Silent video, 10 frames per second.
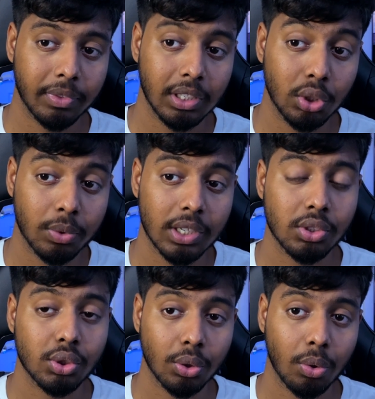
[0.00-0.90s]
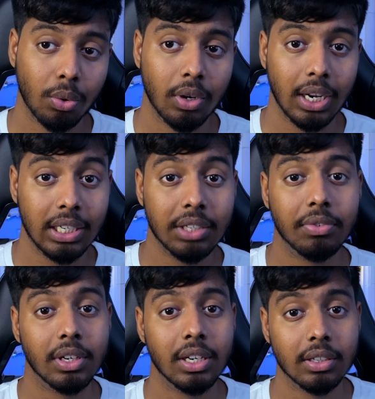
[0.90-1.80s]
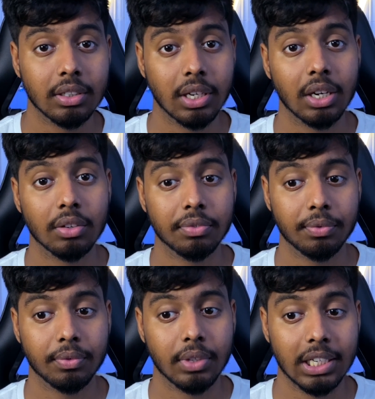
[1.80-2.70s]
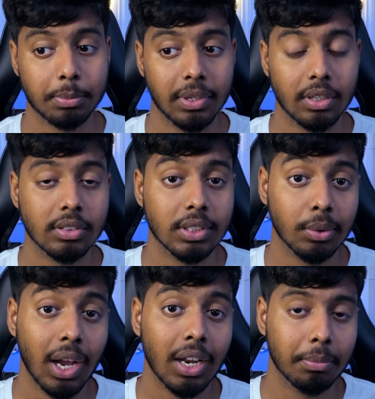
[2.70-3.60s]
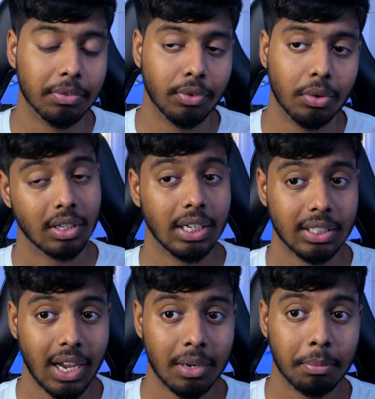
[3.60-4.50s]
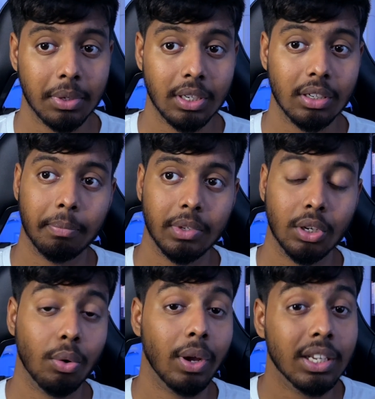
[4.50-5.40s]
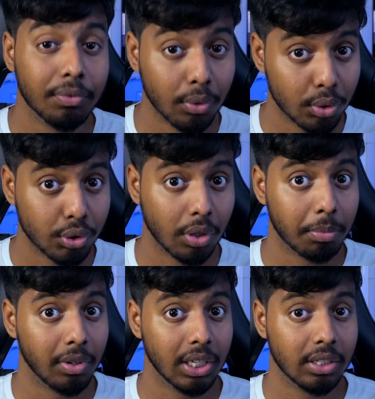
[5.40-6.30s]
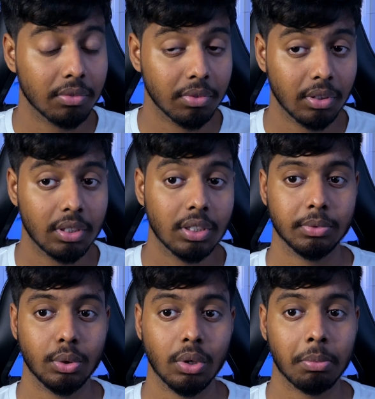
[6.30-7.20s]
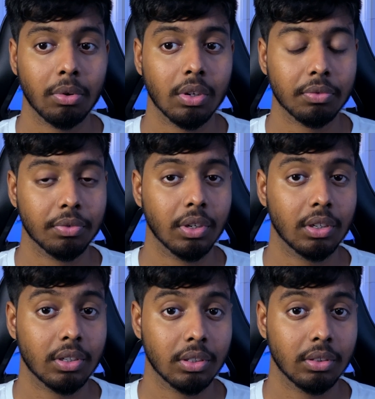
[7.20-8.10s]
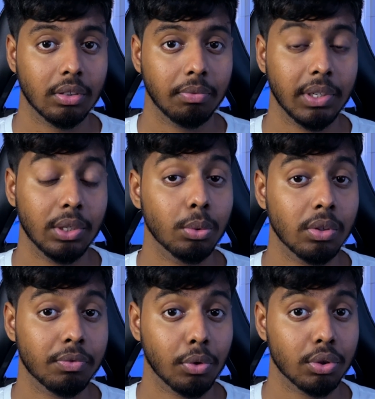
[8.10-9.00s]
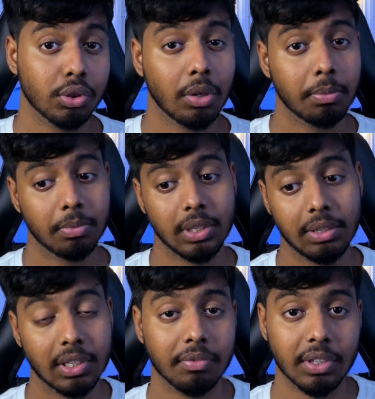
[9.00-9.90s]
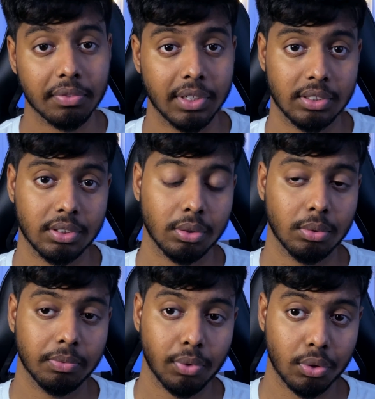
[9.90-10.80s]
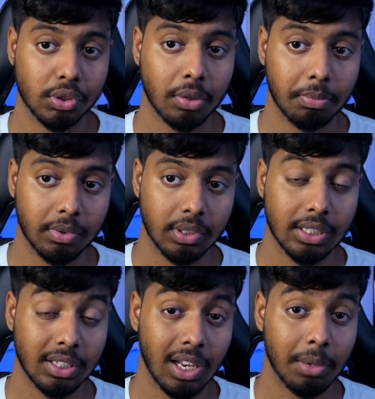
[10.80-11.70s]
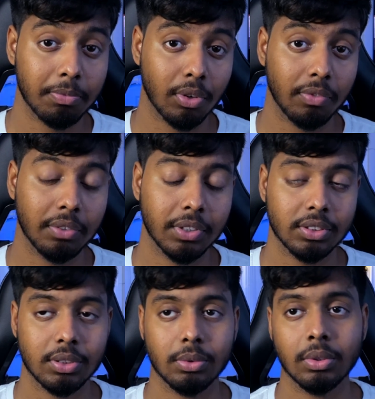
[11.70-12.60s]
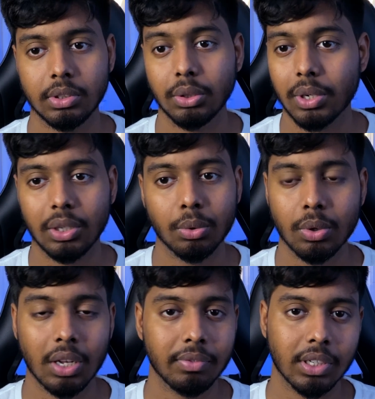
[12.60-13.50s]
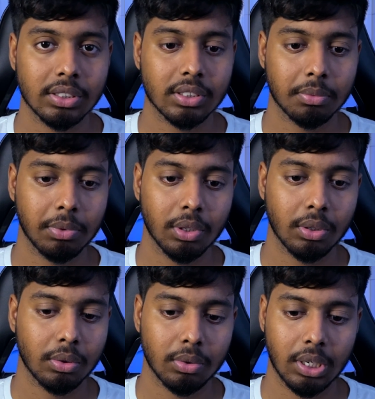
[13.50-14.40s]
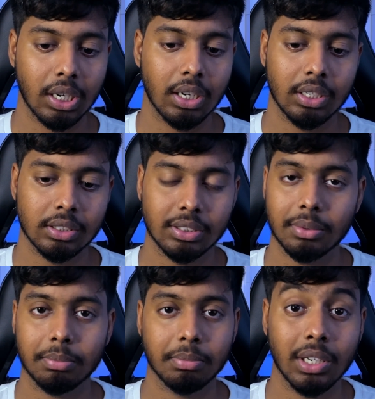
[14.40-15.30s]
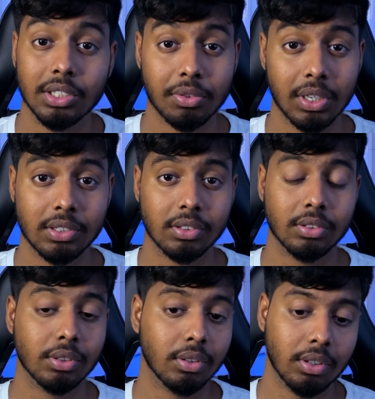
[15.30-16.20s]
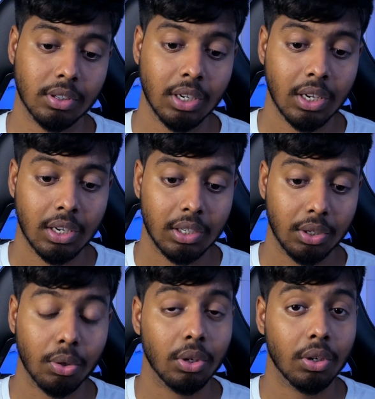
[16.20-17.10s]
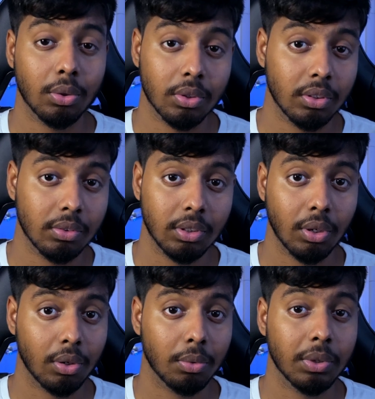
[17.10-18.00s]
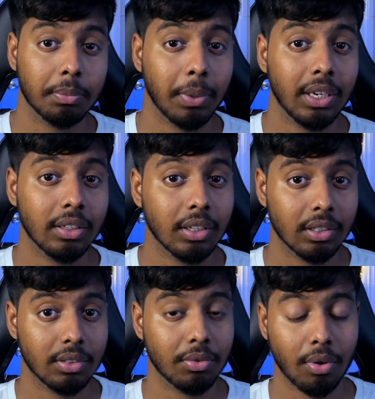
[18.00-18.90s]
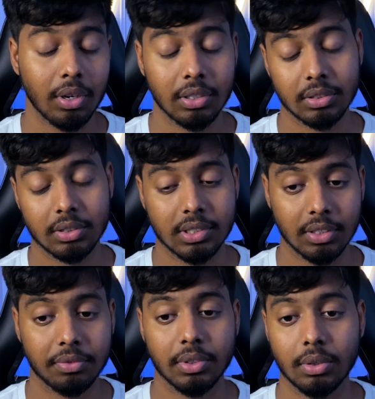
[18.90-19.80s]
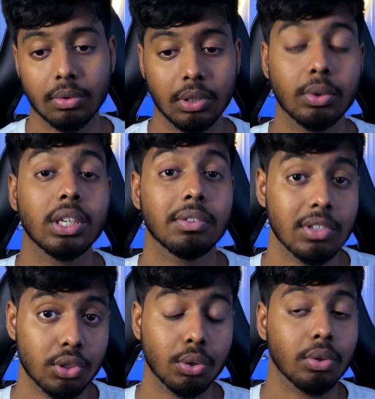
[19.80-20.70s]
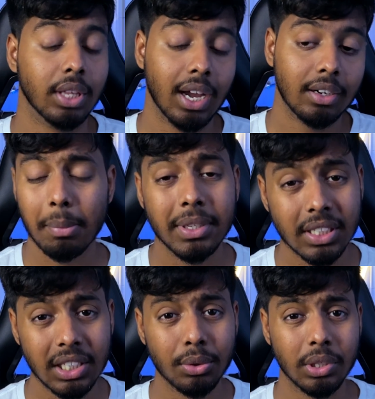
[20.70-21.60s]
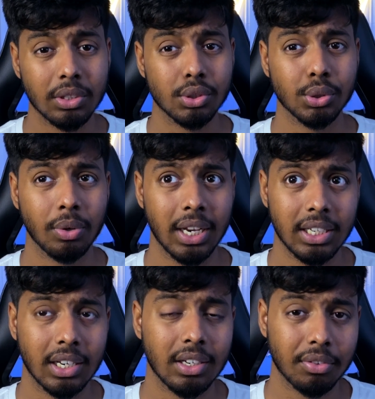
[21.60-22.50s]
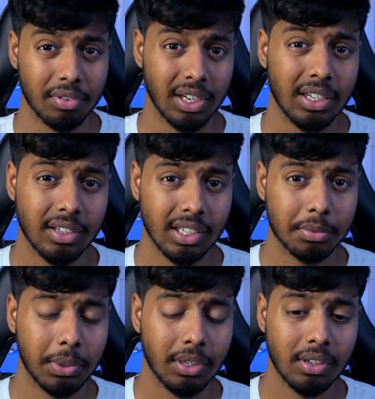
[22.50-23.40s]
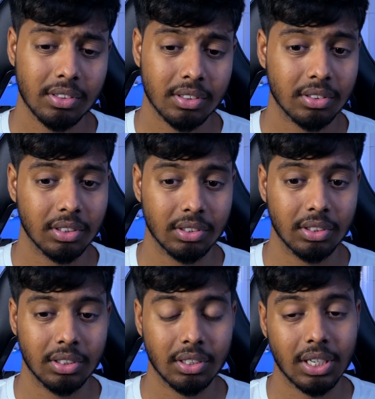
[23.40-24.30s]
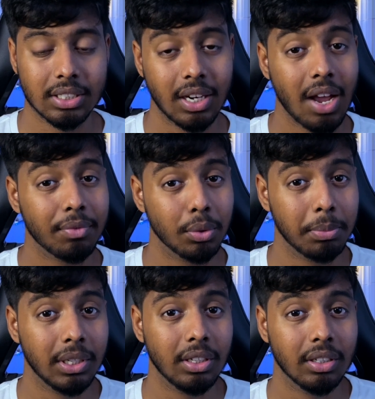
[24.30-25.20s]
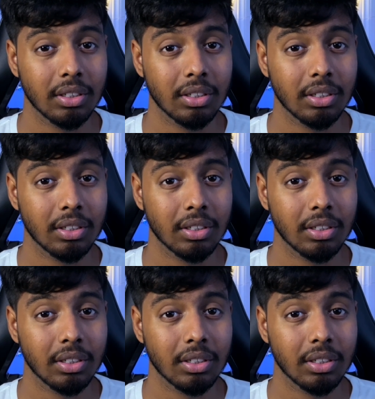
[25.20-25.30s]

you can show any related kind of experience you had before it can be you know any photoshop related work good amount of work we do in Photoshop even in VFX so Photoshop does help for VFX too you could, you could have done some you know uh, some illustrations or you know you're good in you're good with painting and drawing and stuff you know you can even show that basically you need to show any kind of related experience it, it doesn't have to be